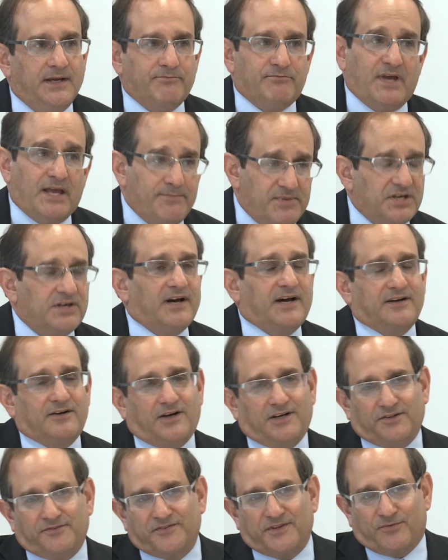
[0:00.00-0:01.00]
Maybe not
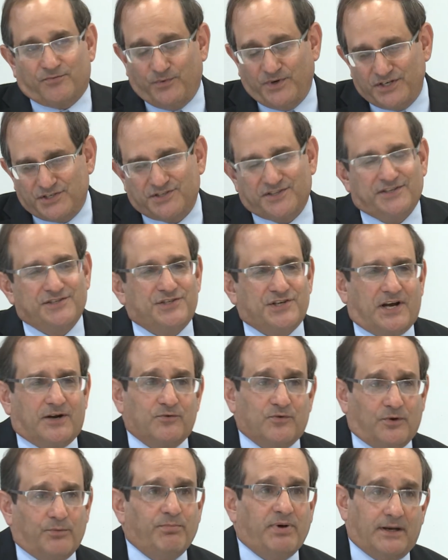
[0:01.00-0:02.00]
all of them reached the
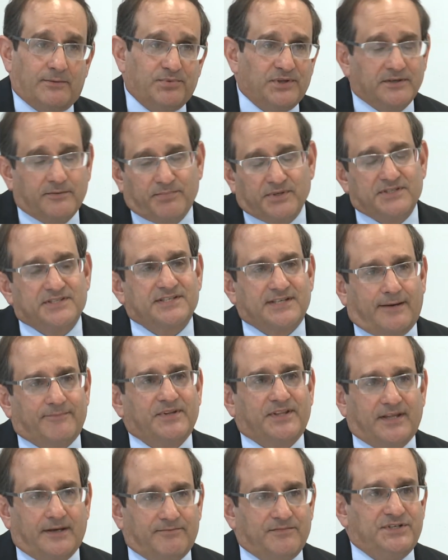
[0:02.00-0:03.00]
general public, but some
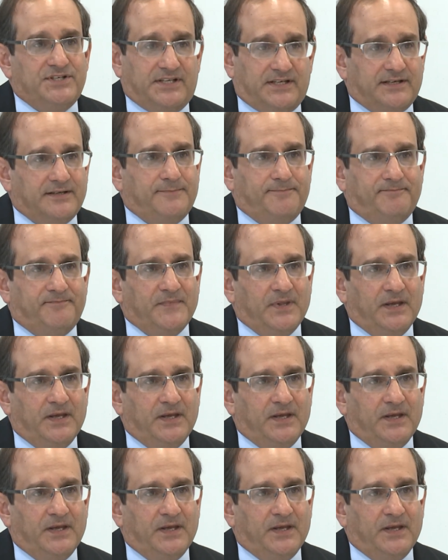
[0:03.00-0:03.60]
of them did.